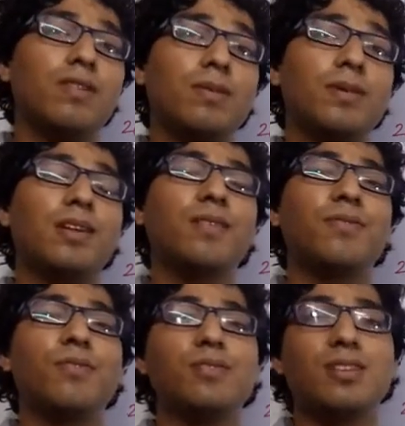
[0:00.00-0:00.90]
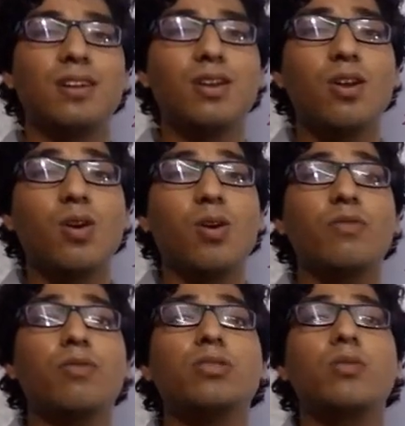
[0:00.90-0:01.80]
will be the
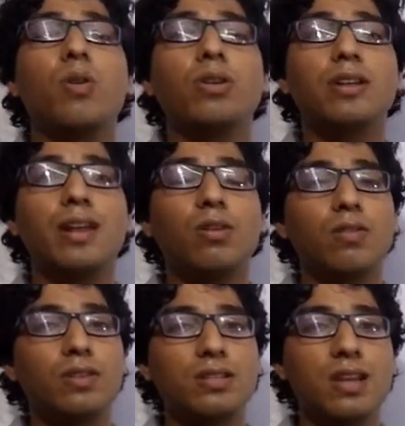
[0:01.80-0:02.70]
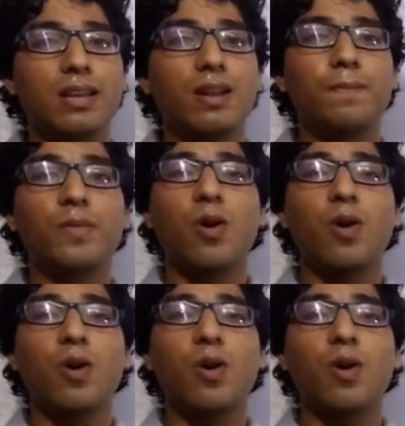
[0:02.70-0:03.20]
future content of this channel.